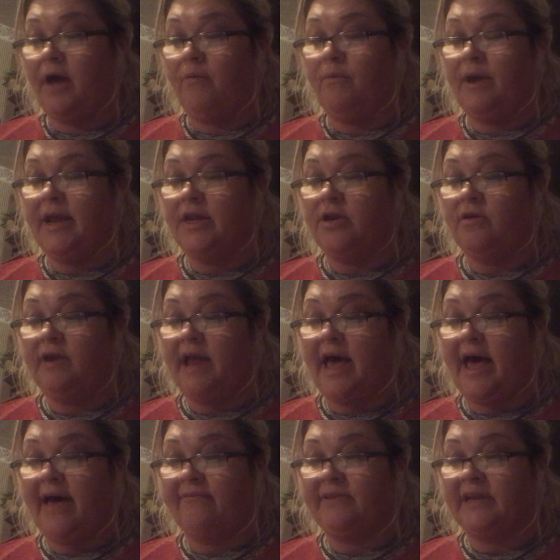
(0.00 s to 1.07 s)
when you
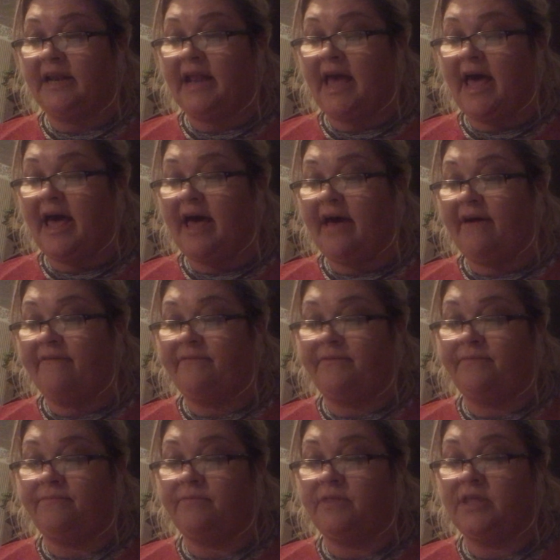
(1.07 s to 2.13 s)
love to love,
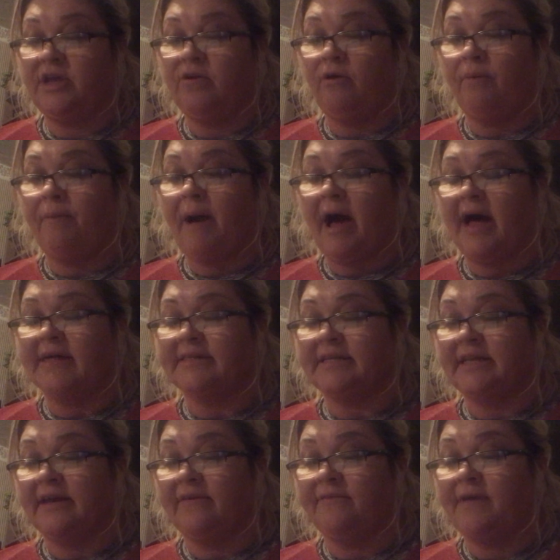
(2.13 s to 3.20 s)
you are
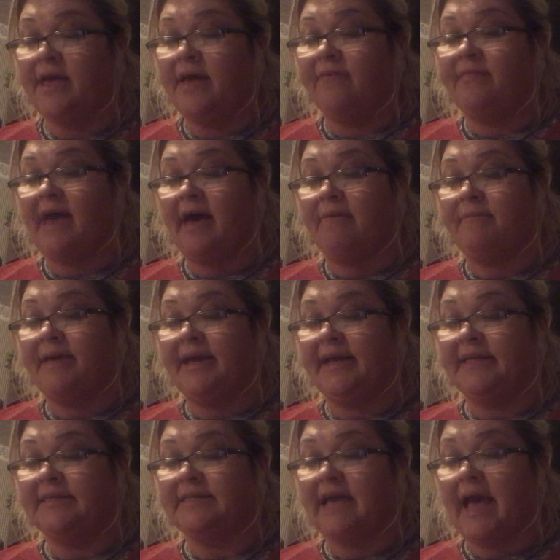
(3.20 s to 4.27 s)
positive. That
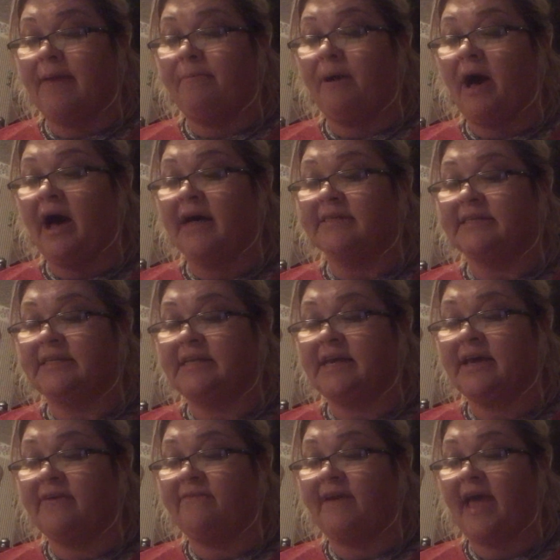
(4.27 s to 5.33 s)
means a
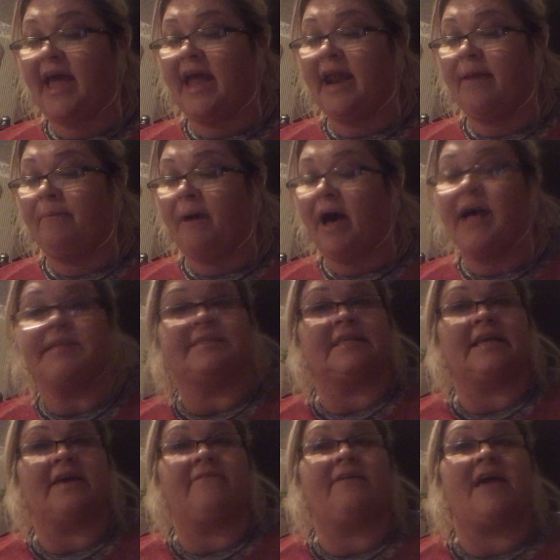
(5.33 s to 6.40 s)
positive and a
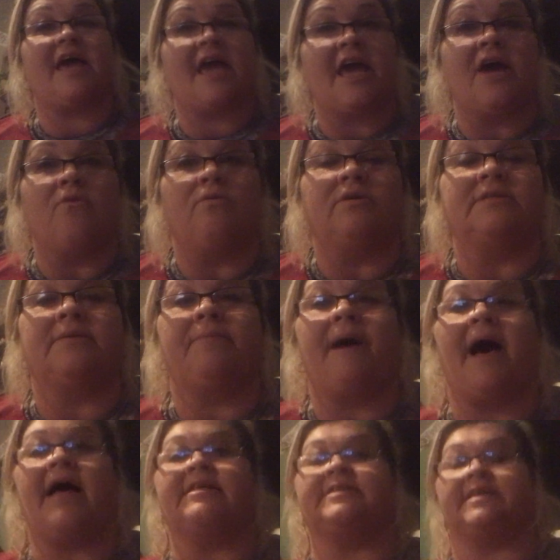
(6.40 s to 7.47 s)
positive equals a
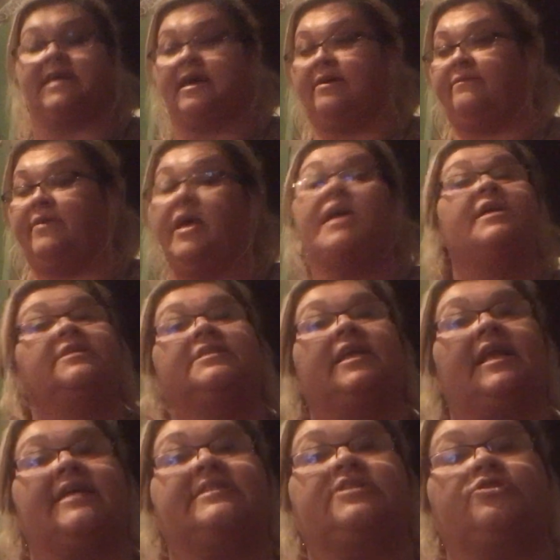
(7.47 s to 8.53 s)
positive. So
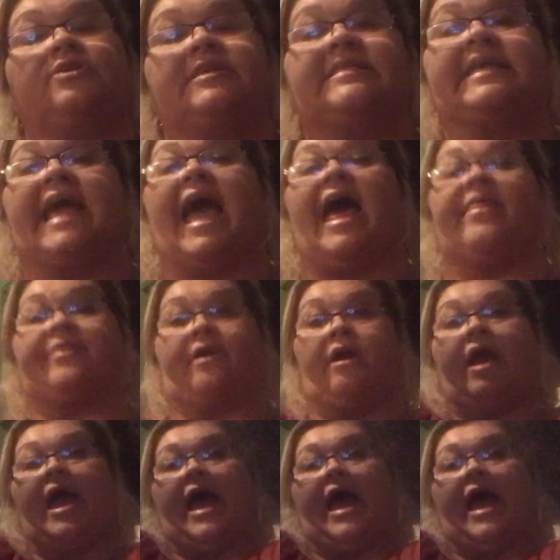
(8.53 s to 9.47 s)
let's do it together.